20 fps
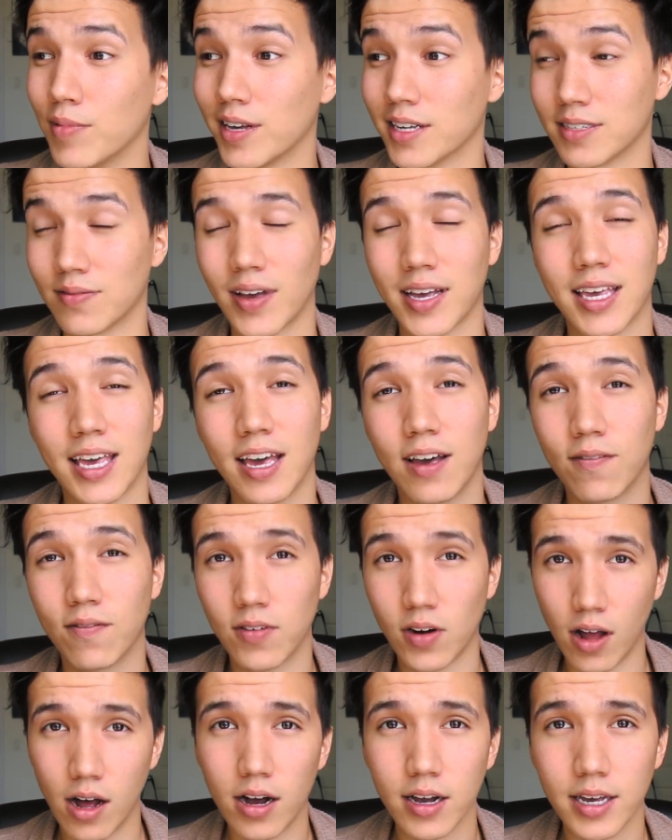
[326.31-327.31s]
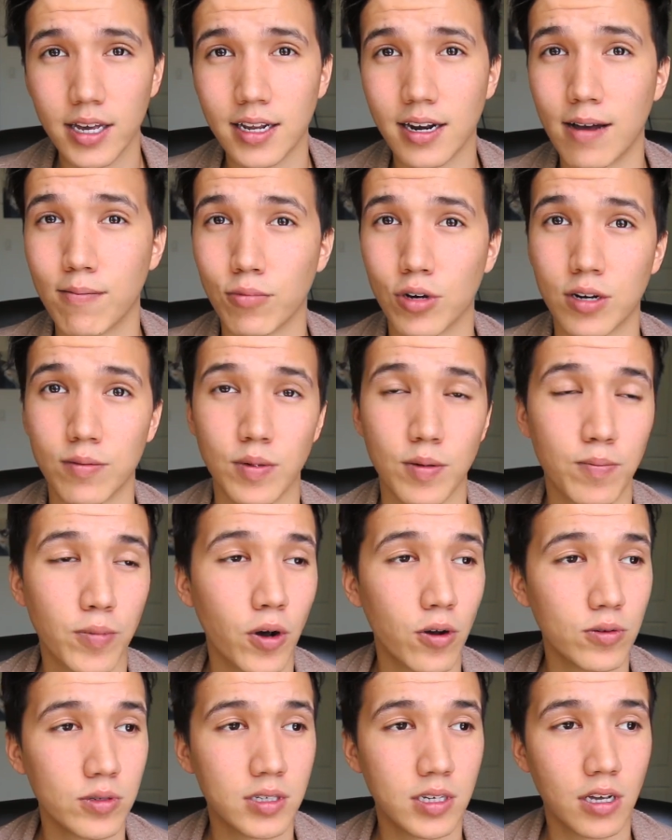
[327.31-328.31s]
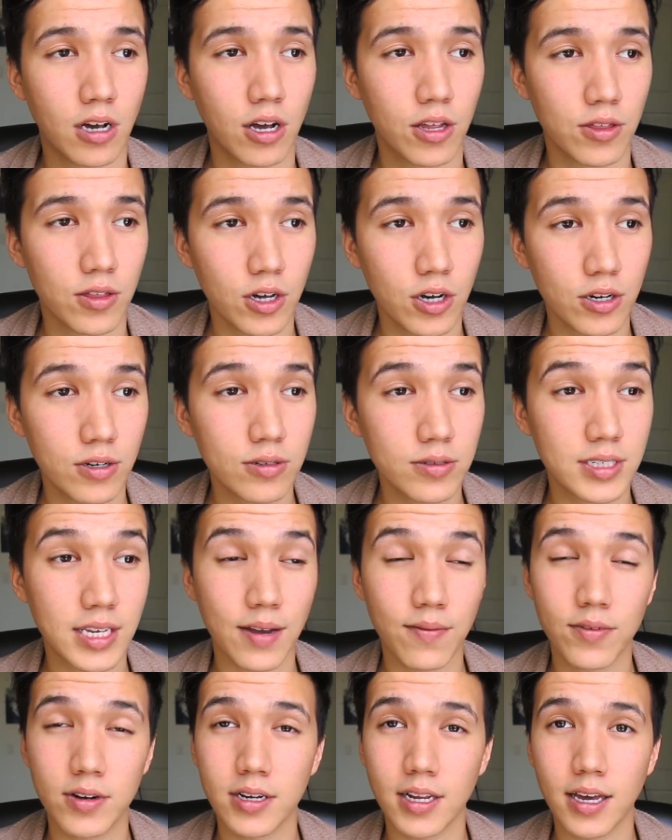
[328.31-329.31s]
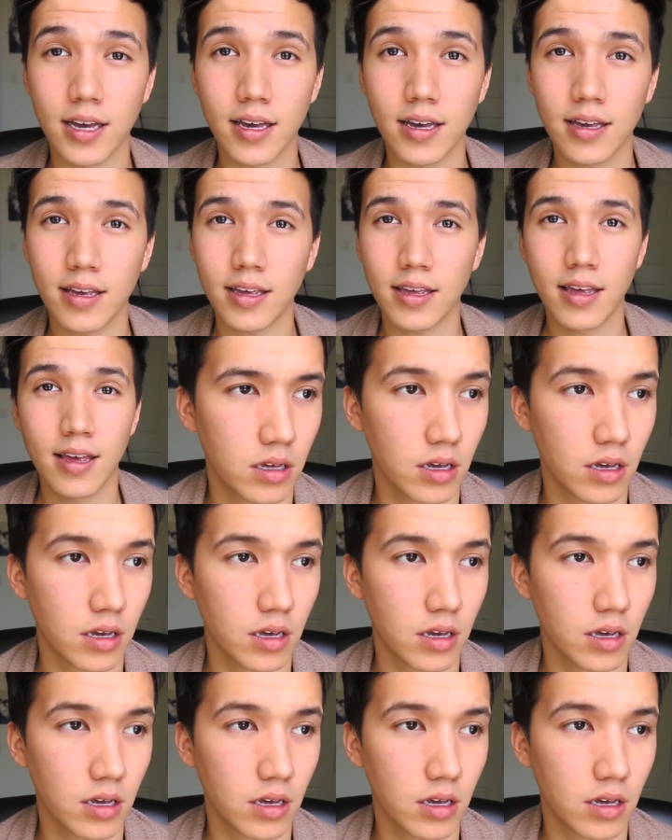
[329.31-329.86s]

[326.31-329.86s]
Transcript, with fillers: because if I can't vlog it, I'm gonna be posting on those every day.